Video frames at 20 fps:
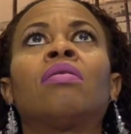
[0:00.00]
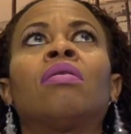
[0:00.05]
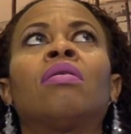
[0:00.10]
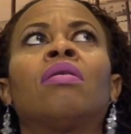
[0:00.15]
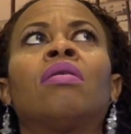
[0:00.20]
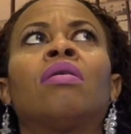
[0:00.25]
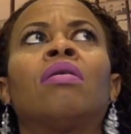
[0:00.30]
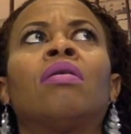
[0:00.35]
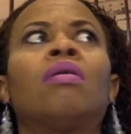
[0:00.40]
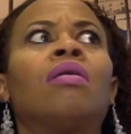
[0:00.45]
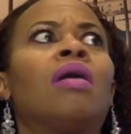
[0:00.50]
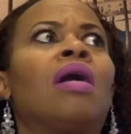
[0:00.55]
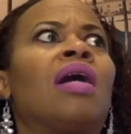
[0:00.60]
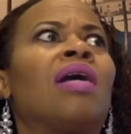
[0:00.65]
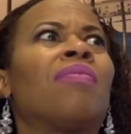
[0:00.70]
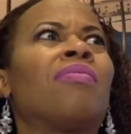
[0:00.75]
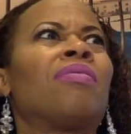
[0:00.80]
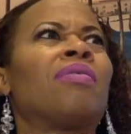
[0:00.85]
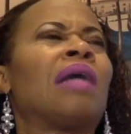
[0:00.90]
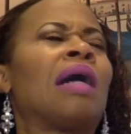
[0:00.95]

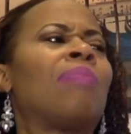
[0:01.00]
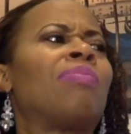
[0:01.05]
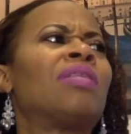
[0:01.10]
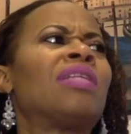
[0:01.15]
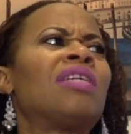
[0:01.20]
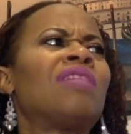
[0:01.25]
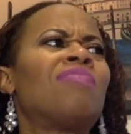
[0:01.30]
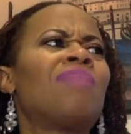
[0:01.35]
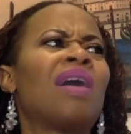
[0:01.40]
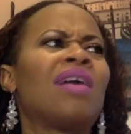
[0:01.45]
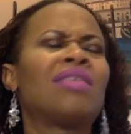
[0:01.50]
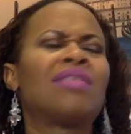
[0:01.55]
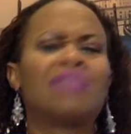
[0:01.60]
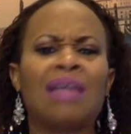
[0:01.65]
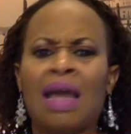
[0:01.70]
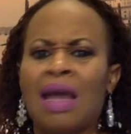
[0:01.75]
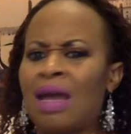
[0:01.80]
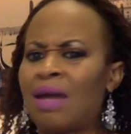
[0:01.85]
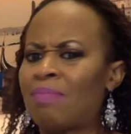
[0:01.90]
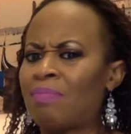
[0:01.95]
I believe my
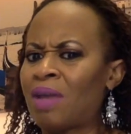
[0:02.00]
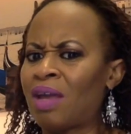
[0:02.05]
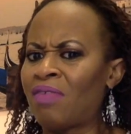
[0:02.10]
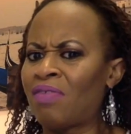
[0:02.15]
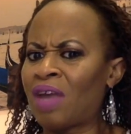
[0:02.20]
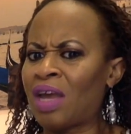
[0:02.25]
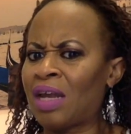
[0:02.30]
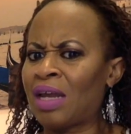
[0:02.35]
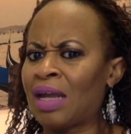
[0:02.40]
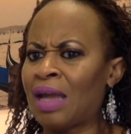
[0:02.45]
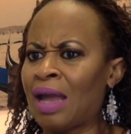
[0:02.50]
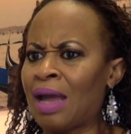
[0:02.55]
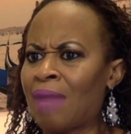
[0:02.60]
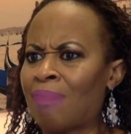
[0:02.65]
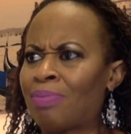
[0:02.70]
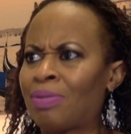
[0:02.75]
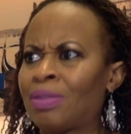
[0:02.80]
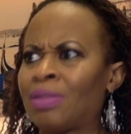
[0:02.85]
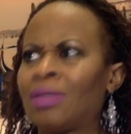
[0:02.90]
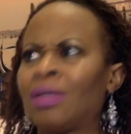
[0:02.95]
dad may have had a gap.
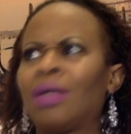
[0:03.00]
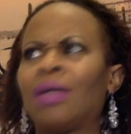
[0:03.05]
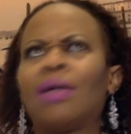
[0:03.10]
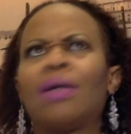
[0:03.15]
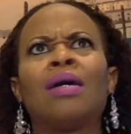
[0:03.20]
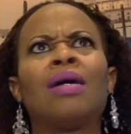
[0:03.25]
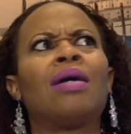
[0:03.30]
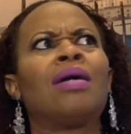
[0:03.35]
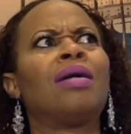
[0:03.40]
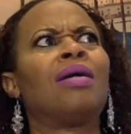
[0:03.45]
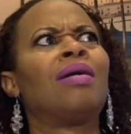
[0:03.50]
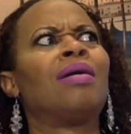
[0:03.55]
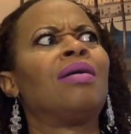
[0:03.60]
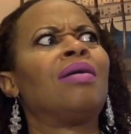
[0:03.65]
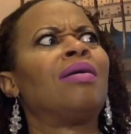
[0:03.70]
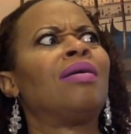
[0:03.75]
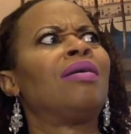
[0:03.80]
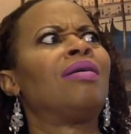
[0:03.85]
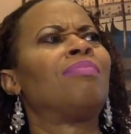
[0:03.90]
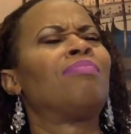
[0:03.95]

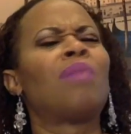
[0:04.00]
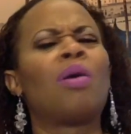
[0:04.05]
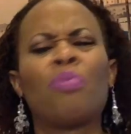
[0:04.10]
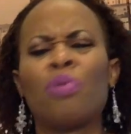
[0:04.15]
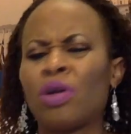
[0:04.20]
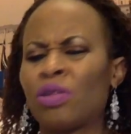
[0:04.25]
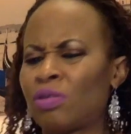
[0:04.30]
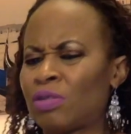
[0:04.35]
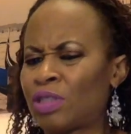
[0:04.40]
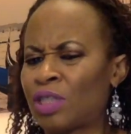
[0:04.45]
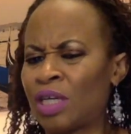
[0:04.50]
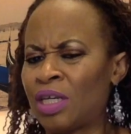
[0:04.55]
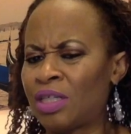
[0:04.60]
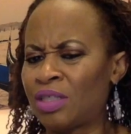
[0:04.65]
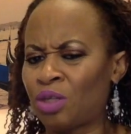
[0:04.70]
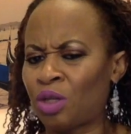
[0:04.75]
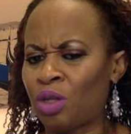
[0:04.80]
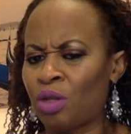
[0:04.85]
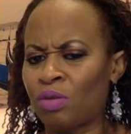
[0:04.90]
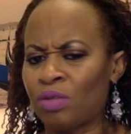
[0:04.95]
My brother's
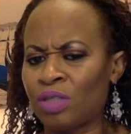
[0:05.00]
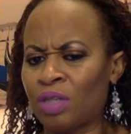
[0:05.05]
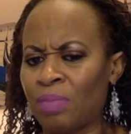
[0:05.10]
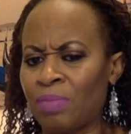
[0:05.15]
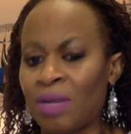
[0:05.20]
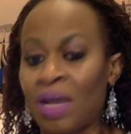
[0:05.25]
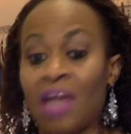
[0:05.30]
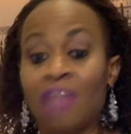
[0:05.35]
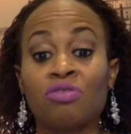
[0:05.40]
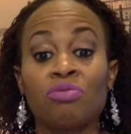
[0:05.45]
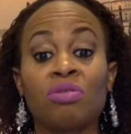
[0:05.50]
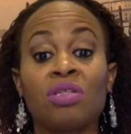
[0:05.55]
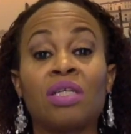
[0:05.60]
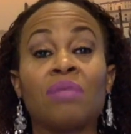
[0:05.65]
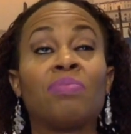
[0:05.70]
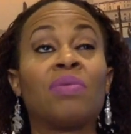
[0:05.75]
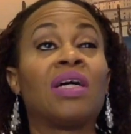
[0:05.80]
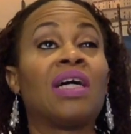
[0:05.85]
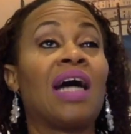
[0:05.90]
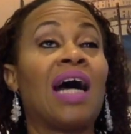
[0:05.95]
kids closed up
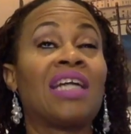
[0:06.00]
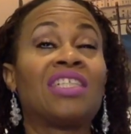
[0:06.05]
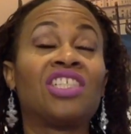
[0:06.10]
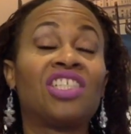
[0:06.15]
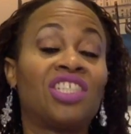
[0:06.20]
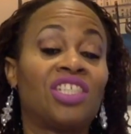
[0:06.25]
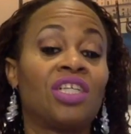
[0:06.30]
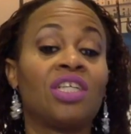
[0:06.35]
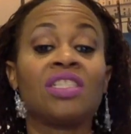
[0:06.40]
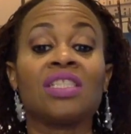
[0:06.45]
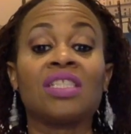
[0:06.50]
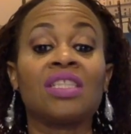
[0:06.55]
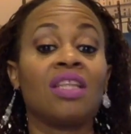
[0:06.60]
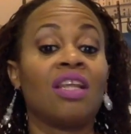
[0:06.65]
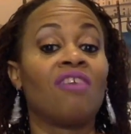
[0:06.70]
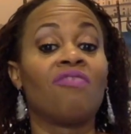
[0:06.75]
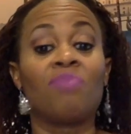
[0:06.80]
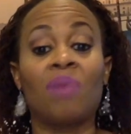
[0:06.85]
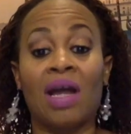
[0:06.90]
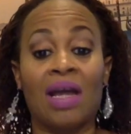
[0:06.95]
naturally, but I just
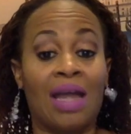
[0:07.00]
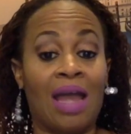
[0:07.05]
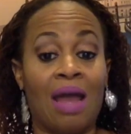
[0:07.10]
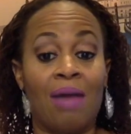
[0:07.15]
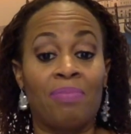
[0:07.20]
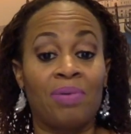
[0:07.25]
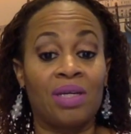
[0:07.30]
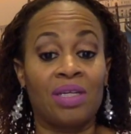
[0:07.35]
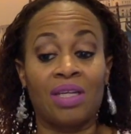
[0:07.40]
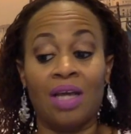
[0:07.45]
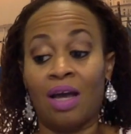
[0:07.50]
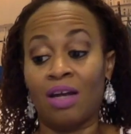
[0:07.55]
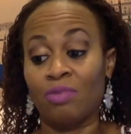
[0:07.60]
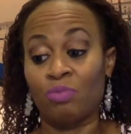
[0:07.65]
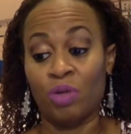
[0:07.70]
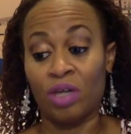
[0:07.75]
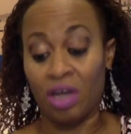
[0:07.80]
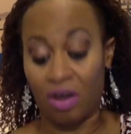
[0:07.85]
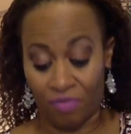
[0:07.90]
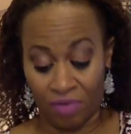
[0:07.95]
love my gap. I
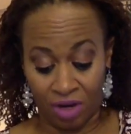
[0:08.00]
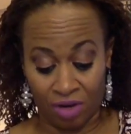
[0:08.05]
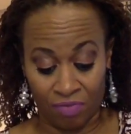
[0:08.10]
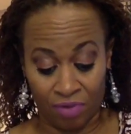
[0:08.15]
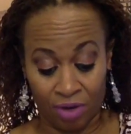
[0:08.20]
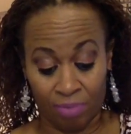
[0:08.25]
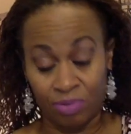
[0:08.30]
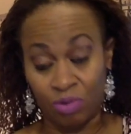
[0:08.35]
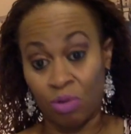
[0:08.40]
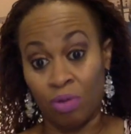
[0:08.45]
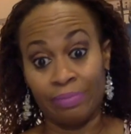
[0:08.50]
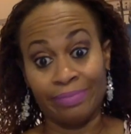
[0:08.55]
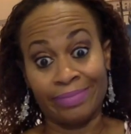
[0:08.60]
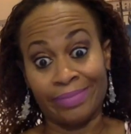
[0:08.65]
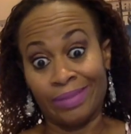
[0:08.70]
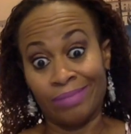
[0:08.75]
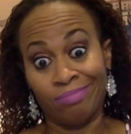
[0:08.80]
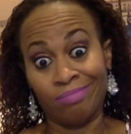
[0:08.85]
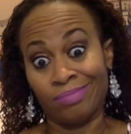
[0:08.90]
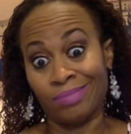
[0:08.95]
would never give it up, so
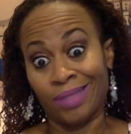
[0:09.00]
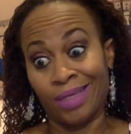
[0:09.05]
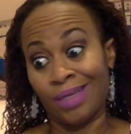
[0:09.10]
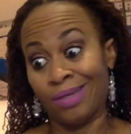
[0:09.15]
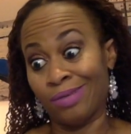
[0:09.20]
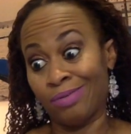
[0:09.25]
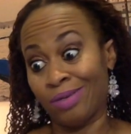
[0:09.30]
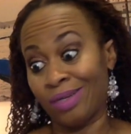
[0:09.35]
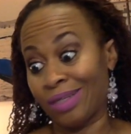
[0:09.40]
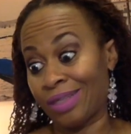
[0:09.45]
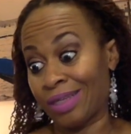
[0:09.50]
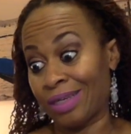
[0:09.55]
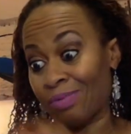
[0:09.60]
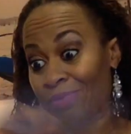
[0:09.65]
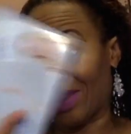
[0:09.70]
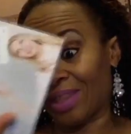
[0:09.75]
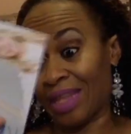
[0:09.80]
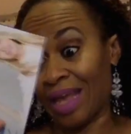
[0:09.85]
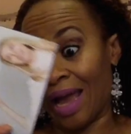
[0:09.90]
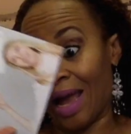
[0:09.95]
can't do anything
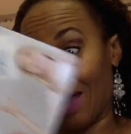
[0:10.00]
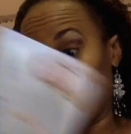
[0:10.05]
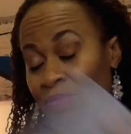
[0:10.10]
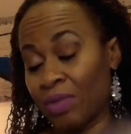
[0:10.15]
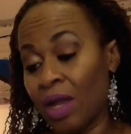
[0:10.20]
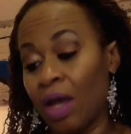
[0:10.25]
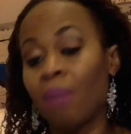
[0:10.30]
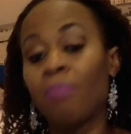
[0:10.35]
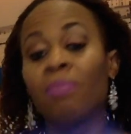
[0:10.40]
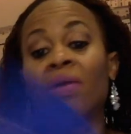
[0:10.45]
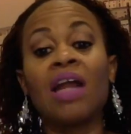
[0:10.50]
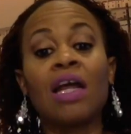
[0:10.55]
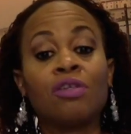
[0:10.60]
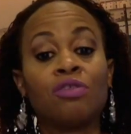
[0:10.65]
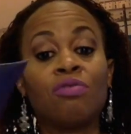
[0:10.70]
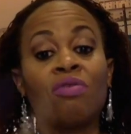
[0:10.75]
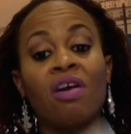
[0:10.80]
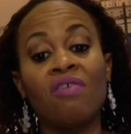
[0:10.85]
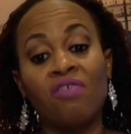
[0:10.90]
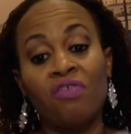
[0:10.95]
with that. But I
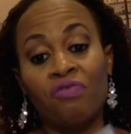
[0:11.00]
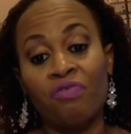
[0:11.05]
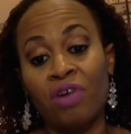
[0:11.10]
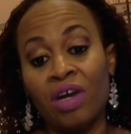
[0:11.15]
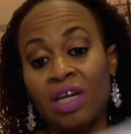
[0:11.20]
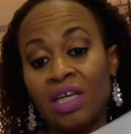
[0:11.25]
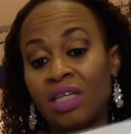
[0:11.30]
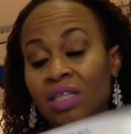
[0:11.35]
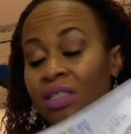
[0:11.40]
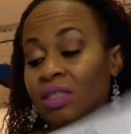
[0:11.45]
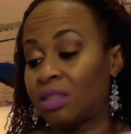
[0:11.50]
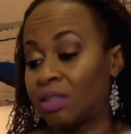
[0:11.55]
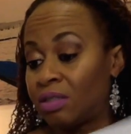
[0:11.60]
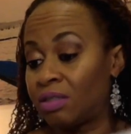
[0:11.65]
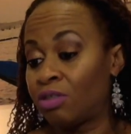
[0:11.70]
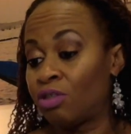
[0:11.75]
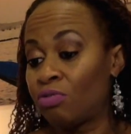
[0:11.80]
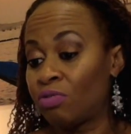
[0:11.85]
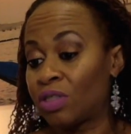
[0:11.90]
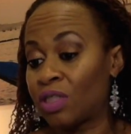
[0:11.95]
do have a friend, he's
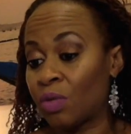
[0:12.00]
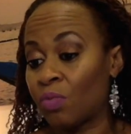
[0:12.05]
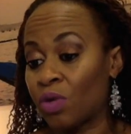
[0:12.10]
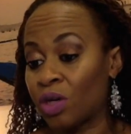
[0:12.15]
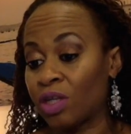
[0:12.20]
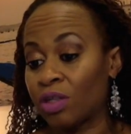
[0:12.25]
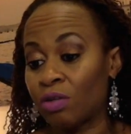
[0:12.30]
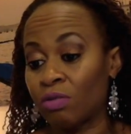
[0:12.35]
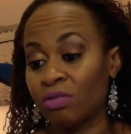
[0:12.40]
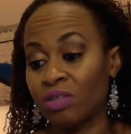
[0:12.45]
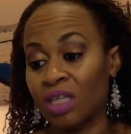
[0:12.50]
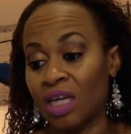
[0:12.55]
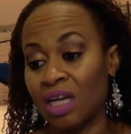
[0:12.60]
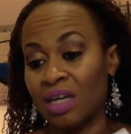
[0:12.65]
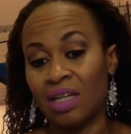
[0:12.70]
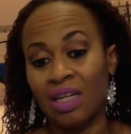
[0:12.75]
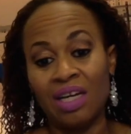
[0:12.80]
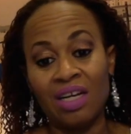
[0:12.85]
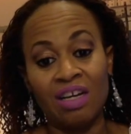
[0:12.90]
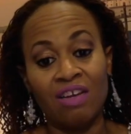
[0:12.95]
using one of those kind
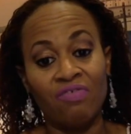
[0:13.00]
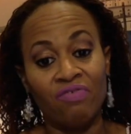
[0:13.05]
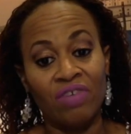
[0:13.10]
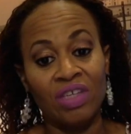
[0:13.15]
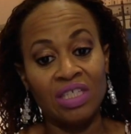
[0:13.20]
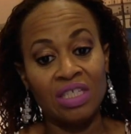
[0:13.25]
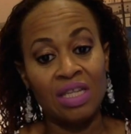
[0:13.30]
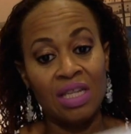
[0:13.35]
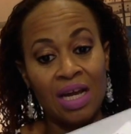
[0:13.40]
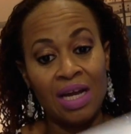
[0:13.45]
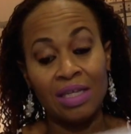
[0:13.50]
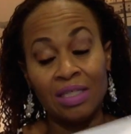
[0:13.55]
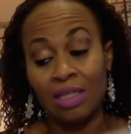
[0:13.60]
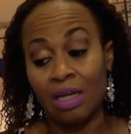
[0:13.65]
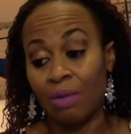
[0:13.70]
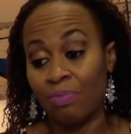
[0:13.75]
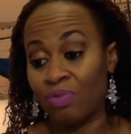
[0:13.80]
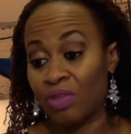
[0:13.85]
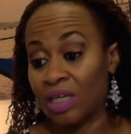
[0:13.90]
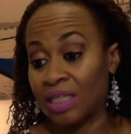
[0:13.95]
of like Invisalign
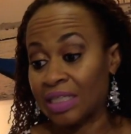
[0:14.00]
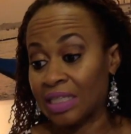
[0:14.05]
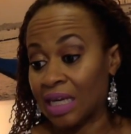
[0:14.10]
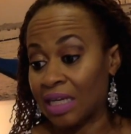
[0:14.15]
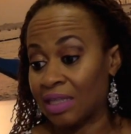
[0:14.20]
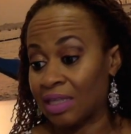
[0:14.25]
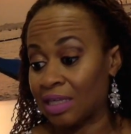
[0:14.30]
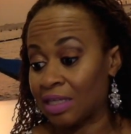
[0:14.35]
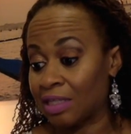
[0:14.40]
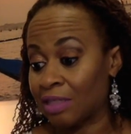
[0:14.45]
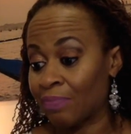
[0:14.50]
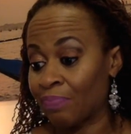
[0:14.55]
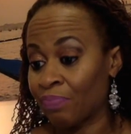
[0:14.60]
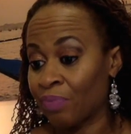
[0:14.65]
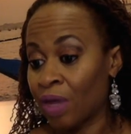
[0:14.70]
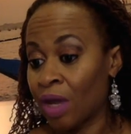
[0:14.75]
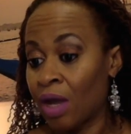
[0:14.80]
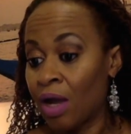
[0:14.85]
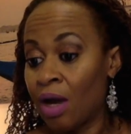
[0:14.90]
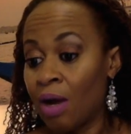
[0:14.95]
type things like this.
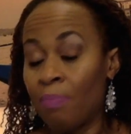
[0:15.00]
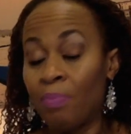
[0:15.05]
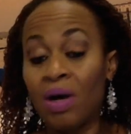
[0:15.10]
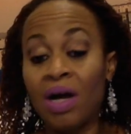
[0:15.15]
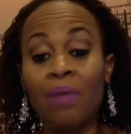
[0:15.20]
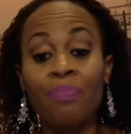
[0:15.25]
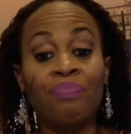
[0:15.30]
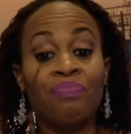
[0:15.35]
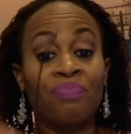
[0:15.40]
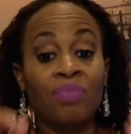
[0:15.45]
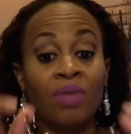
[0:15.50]
But